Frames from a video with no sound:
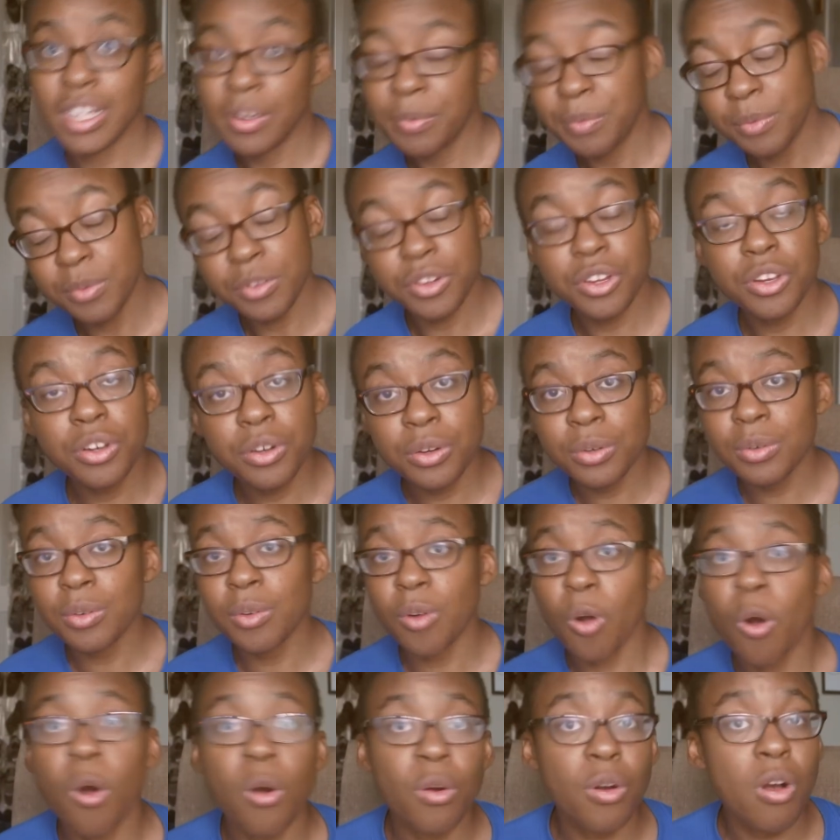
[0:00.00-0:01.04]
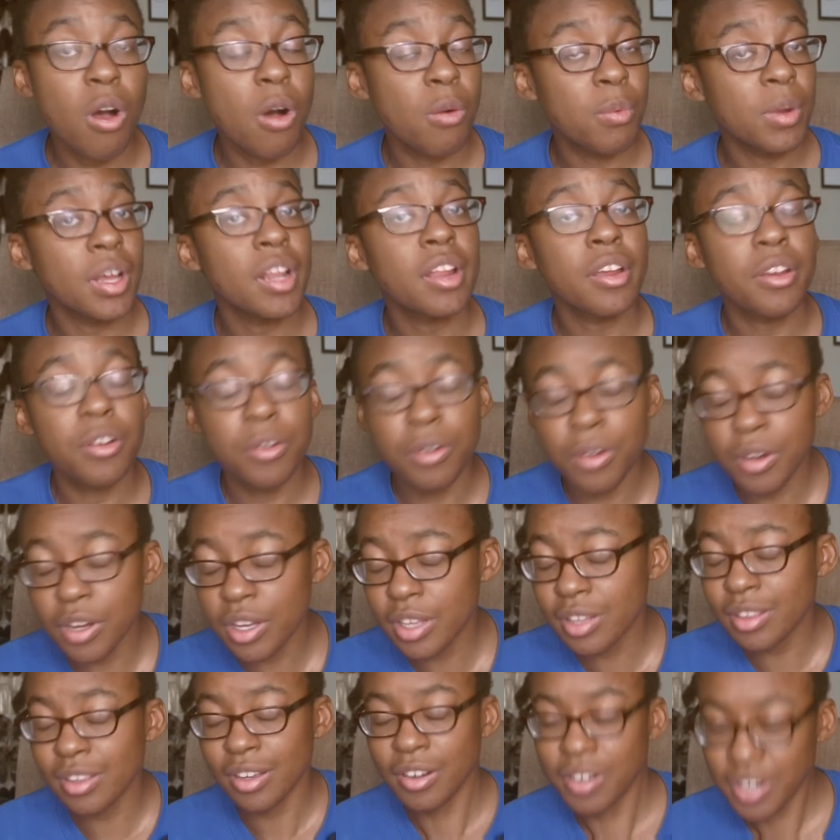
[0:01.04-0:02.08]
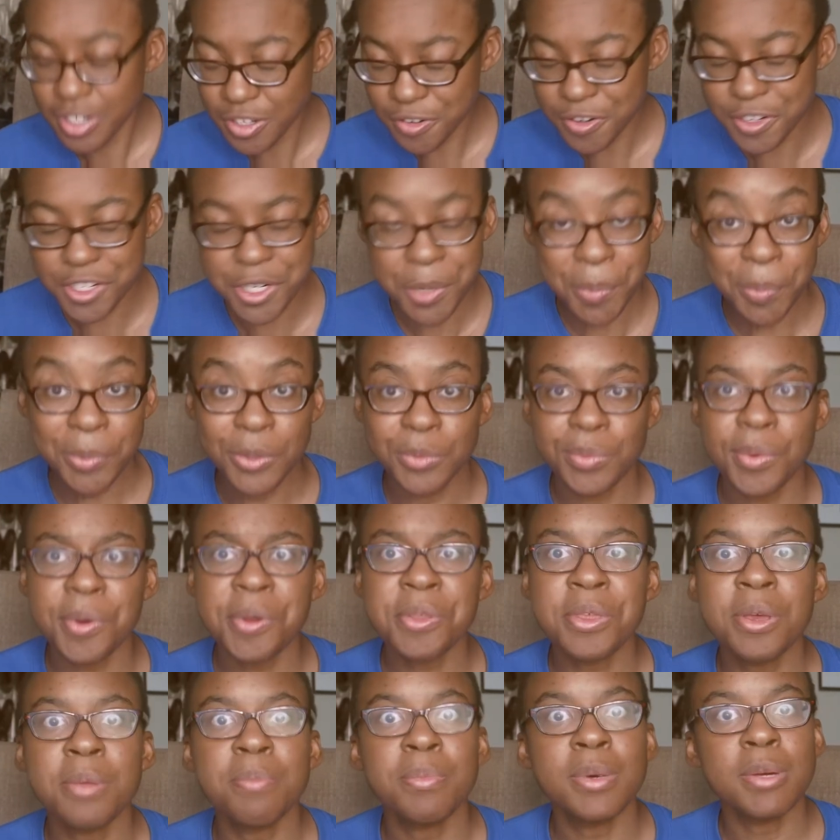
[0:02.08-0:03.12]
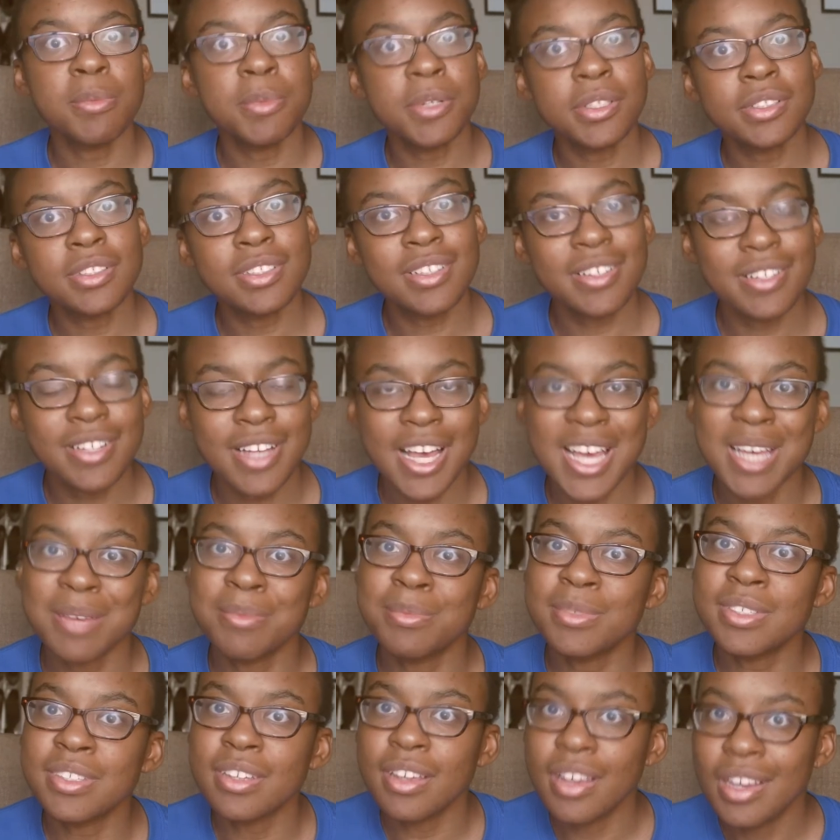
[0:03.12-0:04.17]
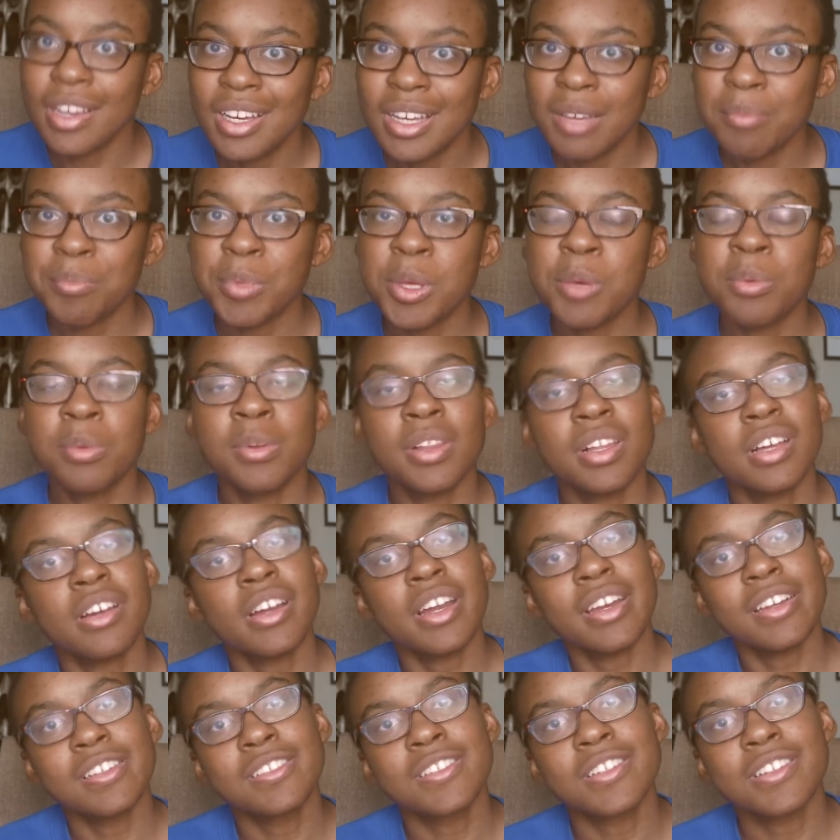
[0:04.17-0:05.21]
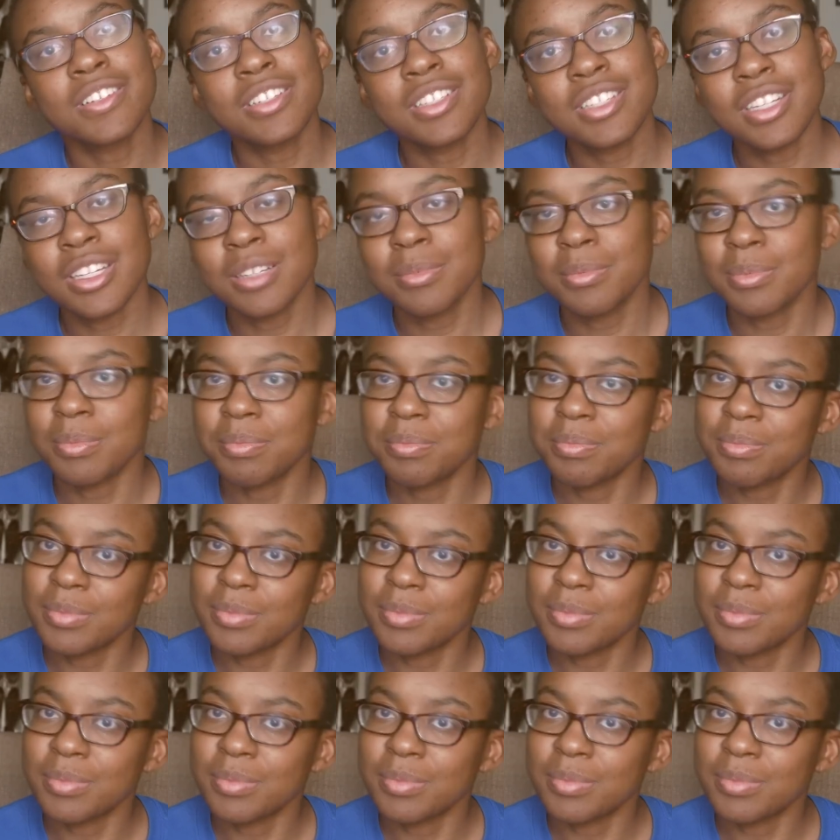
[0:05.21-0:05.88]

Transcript: If you do, all well and good, the internship was worth it, but most of the times people are like, internship,